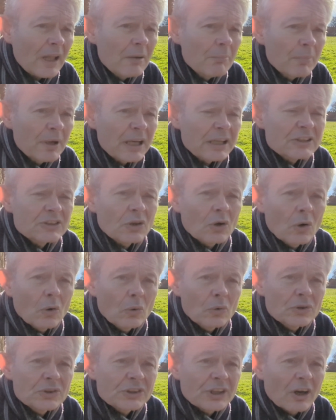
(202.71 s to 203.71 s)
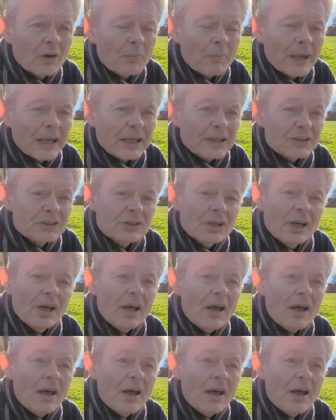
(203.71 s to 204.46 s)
But it also means